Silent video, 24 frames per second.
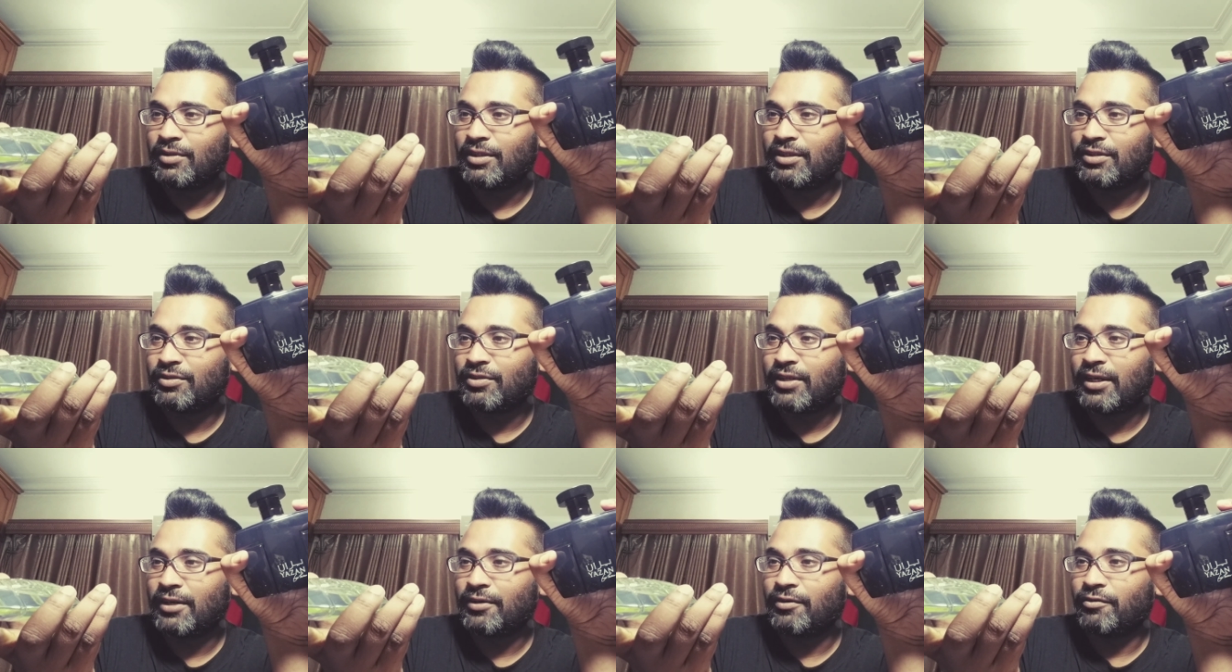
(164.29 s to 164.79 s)

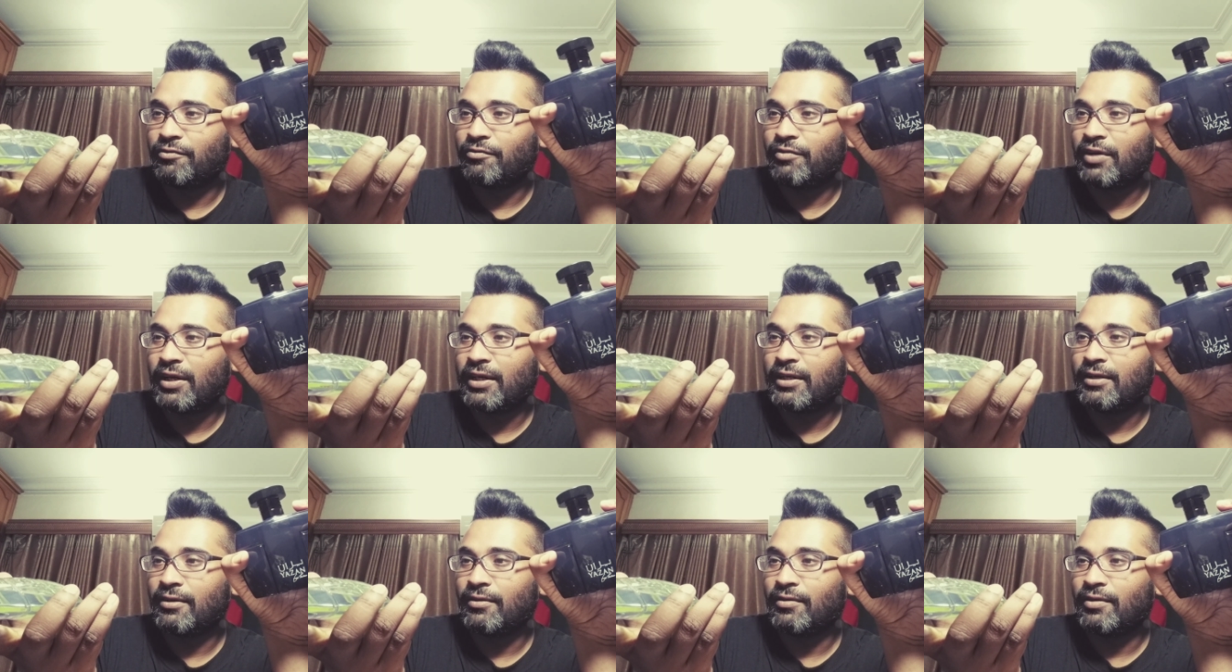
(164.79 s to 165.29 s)
just trying to
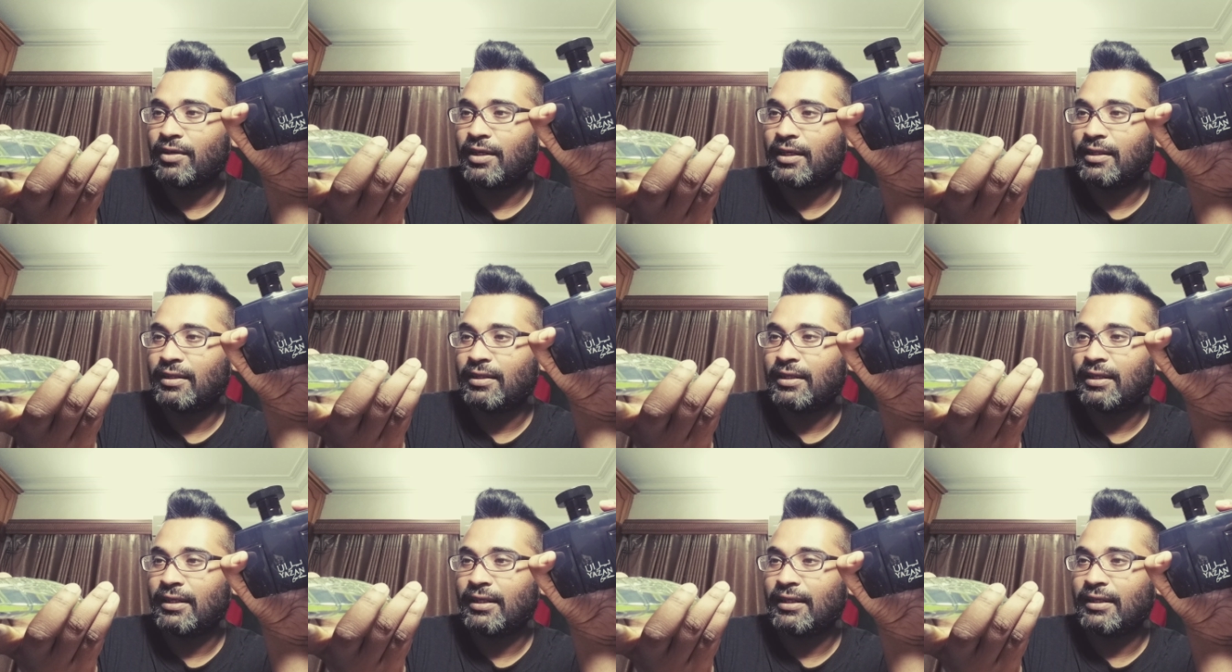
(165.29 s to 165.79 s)
find out i
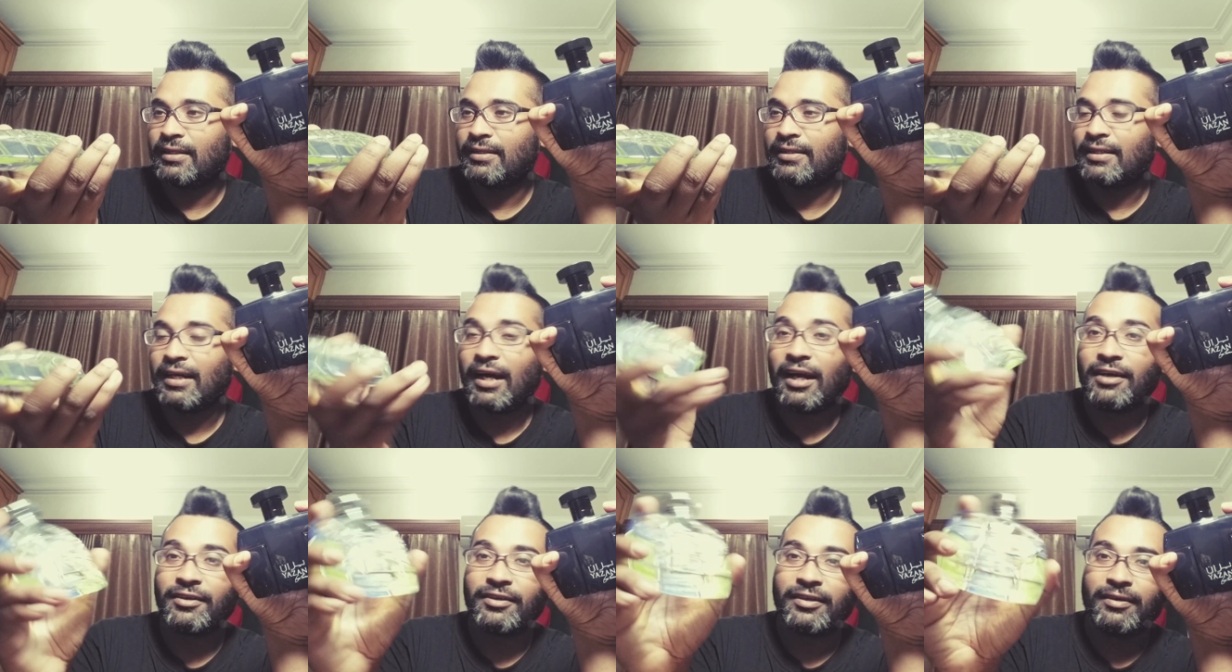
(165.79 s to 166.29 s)
think it's
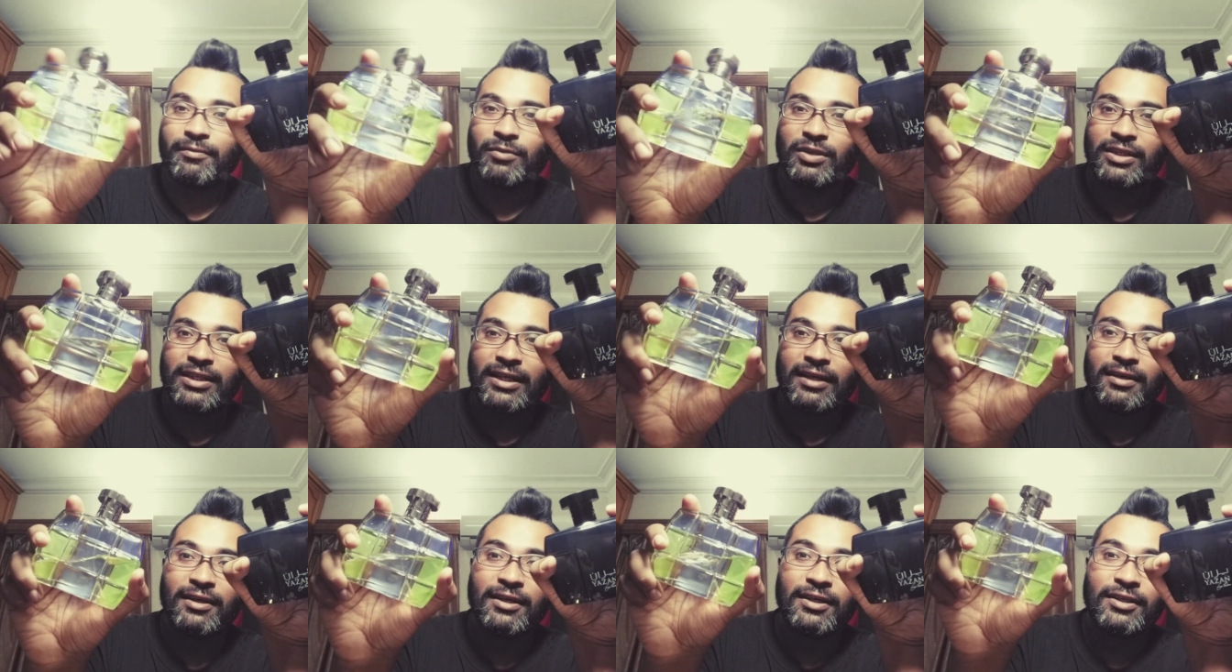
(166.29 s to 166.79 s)
100 ml
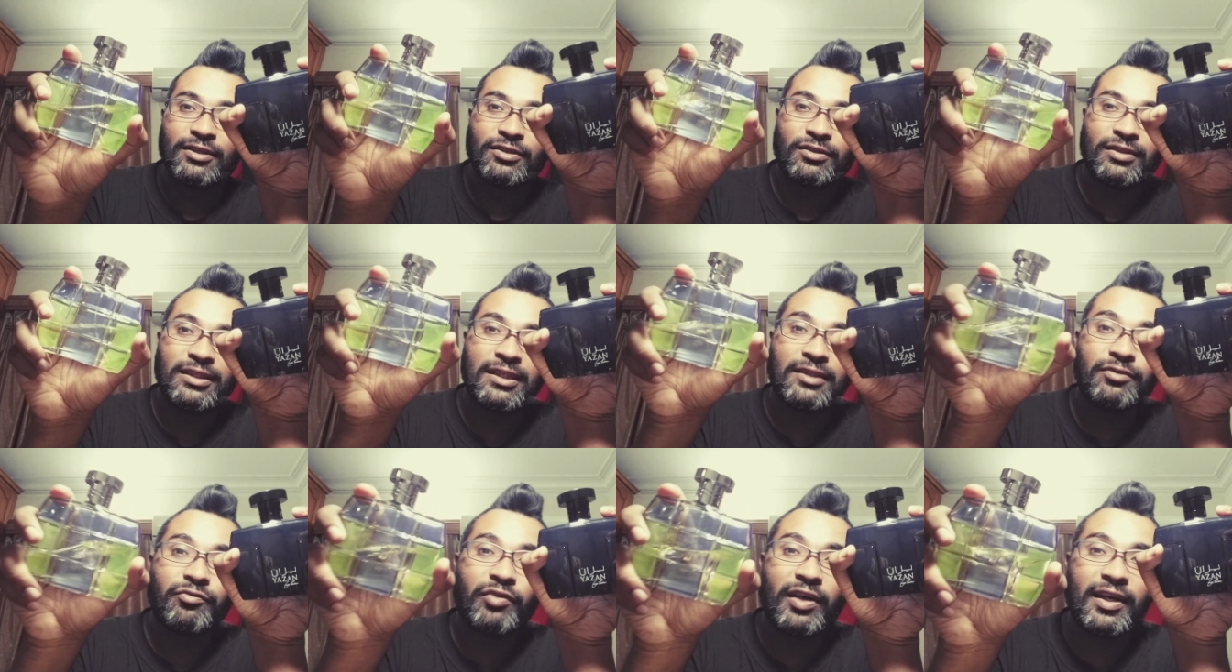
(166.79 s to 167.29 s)
yeah
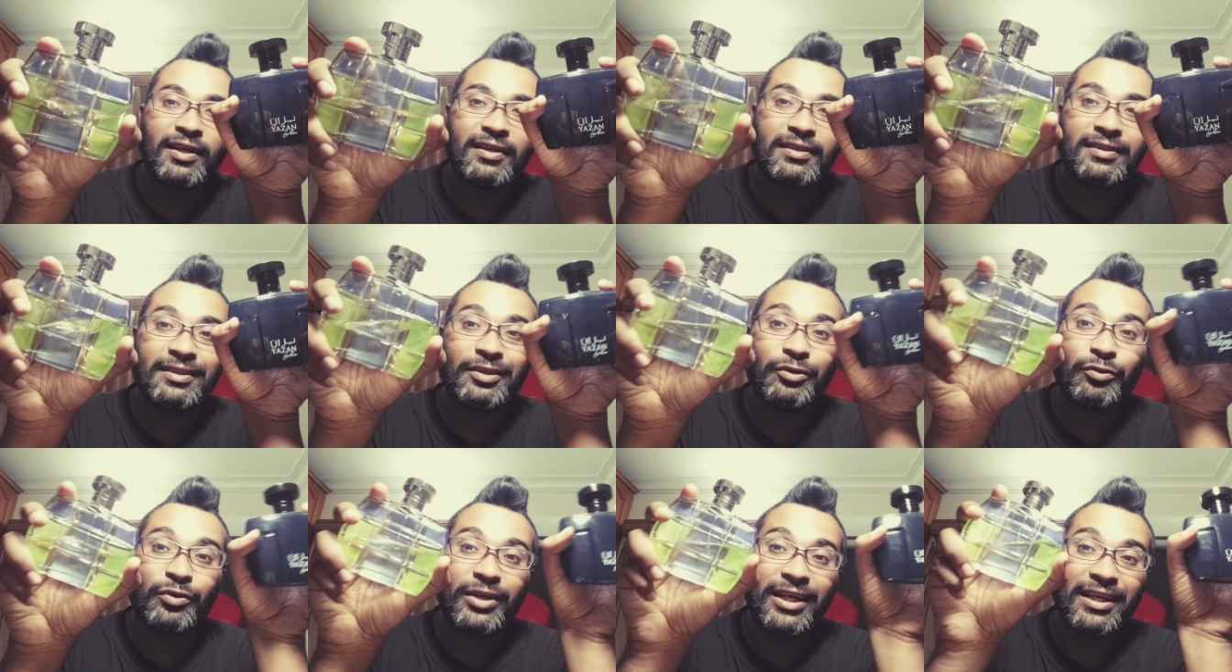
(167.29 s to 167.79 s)
this
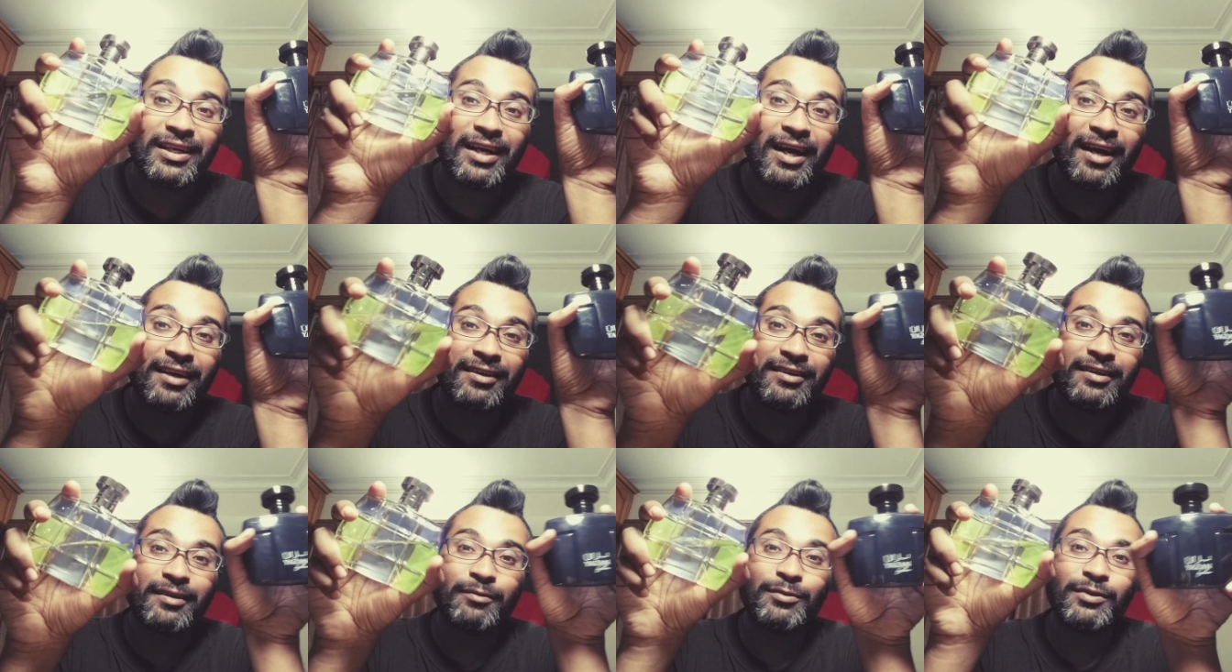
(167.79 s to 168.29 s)
fragrance you get
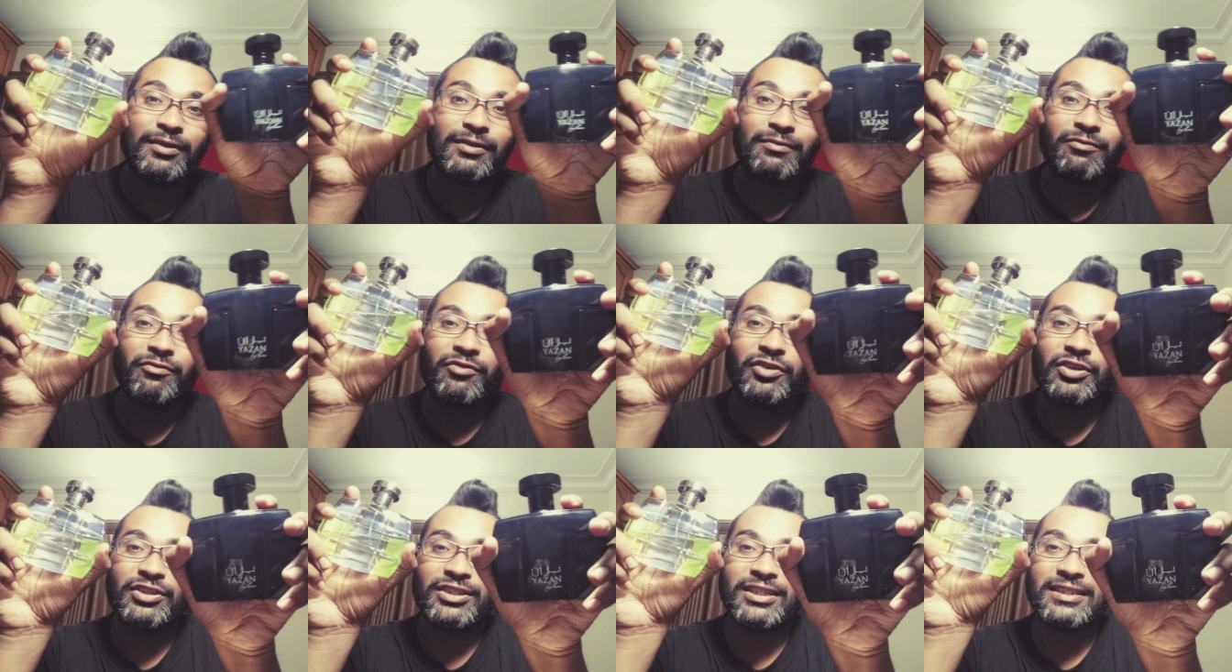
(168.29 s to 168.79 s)
100
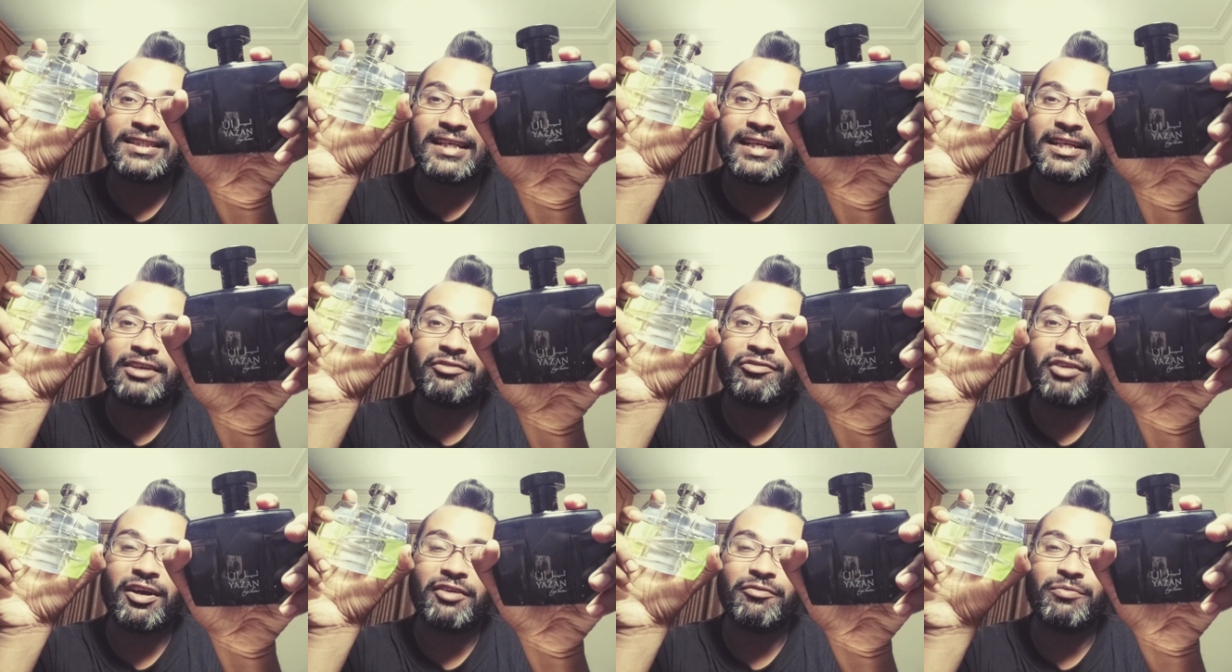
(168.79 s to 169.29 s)
ml versus
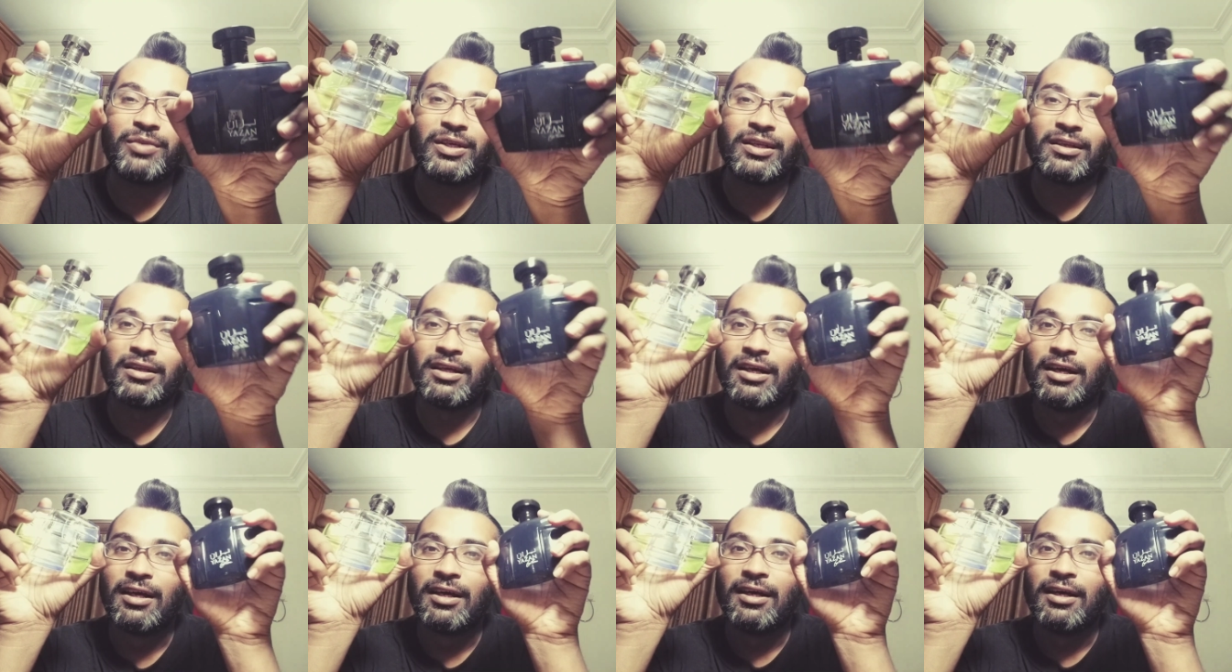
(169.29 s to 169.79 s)
85 ml